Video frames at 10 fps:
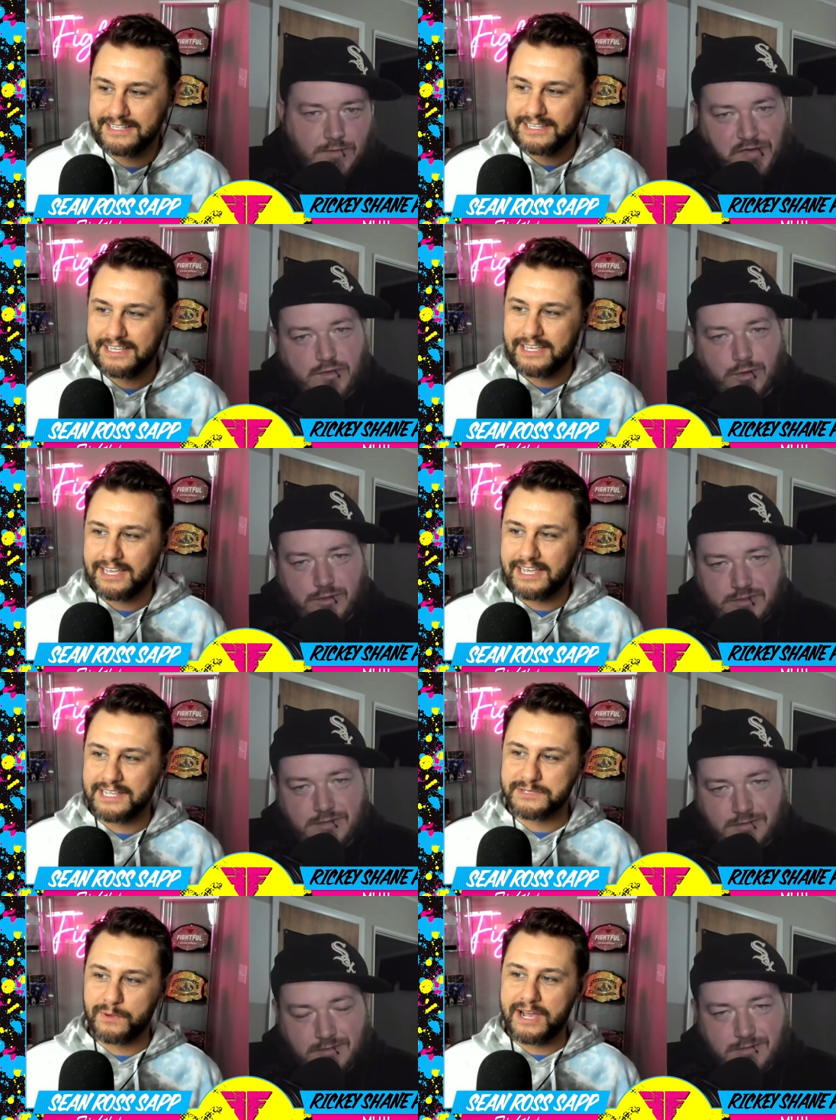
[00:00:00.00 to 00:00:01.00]
Speaker 1: of course,
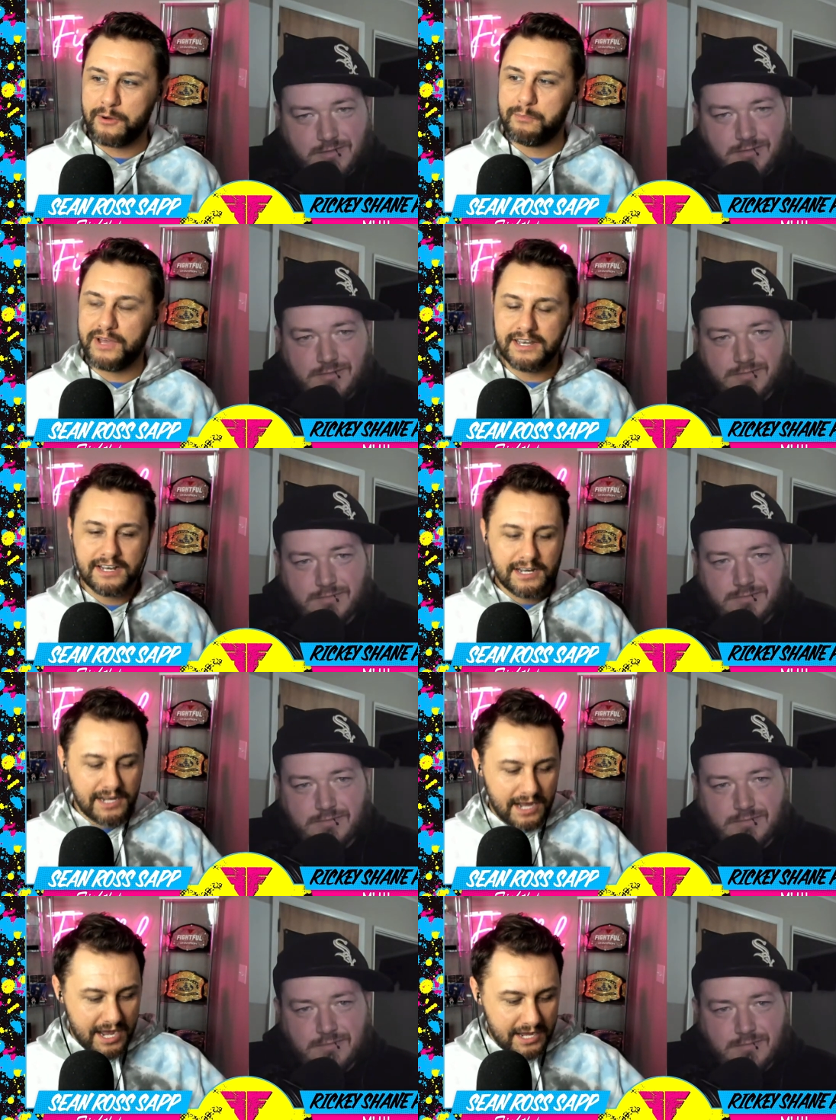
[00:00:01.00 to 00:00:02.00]
as well. But
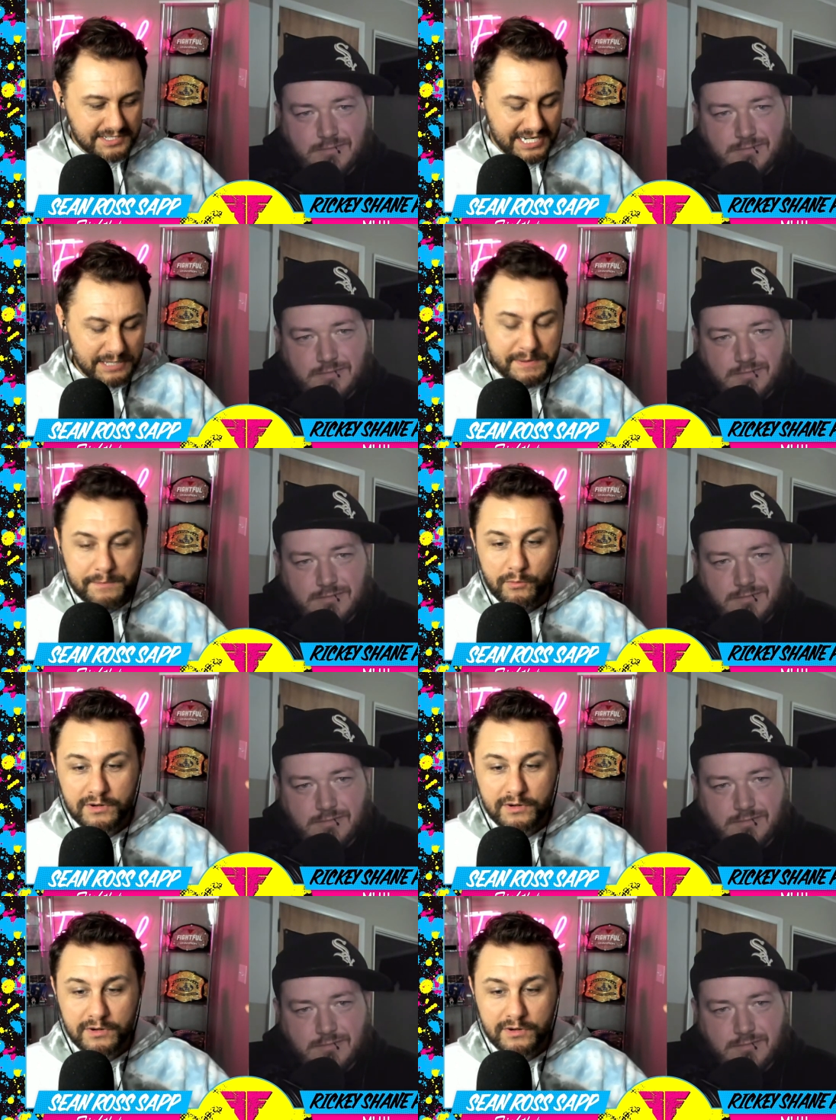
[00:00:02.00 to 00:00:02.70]
uh, tell the people where